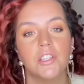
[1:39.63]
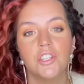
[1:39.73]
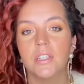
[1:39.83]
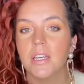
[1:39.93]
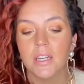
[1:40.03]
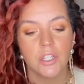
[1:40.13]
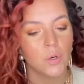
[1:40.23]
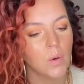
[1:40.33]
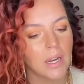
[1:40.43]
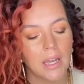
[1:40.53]
just get into
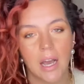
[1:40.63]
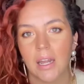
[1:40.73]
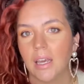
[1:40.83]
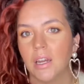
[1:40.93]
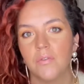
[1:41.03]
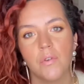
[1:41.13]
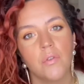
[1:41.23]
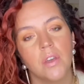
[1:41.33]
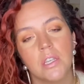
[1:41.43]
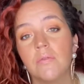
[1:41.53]
what I got. I got a few
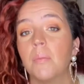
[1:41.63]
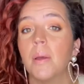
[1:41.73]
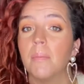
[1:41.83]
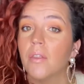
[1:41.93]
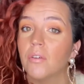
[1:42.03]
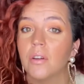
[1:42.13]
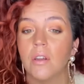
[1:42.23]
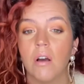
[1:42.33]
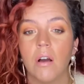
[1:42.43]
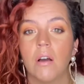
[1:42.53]
things from my
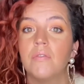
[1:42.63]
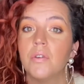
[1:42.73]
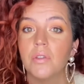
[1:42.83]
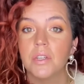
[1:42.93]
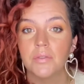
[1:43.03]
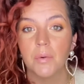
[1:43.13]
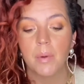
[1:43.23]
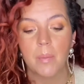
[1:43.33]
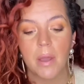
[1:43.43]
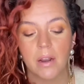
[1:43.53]
mother-in-law, a few things from my
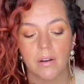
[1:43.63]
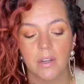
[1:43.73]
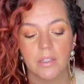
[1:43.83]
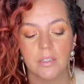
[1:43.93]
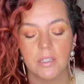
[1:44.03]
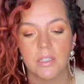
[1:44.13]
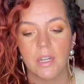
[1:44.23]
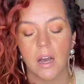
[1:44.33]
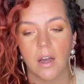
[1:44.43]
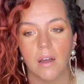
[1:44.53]
parents.
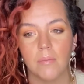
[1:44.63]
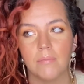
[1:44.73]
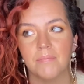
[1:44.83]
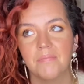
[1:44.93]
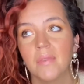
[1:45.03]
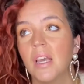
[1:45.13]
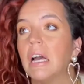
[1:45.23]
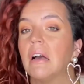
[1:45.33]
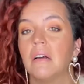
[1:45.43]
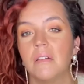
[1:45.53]
Um,
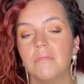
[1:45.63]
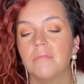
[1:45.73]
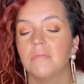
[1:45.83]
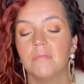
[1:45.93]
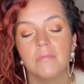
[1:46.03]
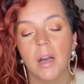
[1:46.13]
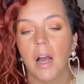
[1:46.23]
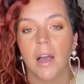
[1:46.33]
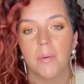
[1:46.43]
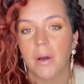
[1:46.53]

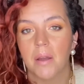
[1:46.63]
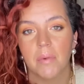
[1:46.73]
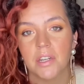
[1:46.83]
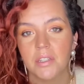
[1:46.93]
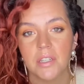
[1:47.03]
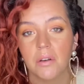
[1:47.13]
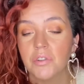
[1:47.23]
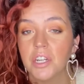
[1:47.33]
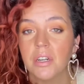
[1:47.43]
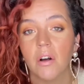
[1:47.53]
I buy myself
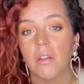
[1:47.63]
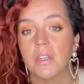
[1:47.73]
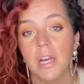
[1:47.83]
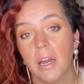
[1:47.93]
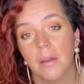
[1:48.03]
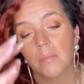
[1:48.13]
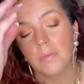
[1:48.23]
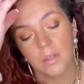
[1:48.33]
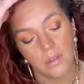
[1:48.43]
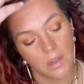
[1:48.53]
shit all the time.
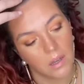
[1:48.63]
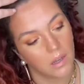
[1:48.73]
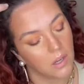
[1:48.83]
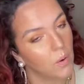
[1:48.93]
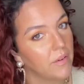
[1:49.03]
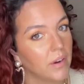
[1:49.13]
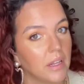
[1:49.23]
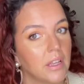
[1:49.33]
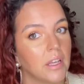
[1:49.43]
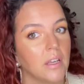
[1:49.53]
Uh, quite
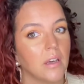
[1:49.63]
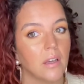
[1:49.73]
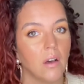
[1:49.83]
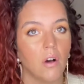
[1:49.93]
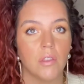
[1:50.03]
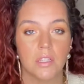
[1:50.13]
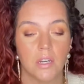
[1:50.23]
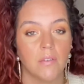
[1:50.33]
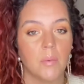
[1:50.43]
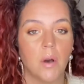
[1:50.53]
frankly, all the stuff
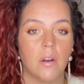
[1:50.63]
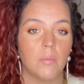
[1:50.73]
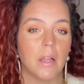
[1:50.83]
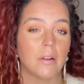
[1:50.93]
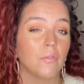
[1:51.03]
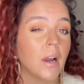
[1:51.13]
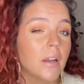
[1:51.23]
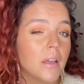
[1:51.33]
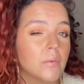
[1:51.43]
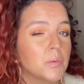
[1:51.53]
I bought on Black Friday
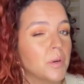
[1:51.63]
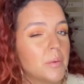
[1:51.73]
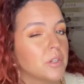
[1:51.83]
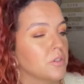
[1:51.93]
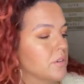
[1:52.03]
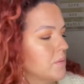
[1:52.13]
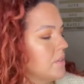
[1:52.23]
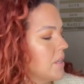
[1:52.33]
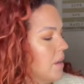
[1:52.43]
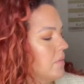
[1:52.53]
was pretty much Christmas
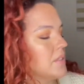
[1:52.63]
gifts,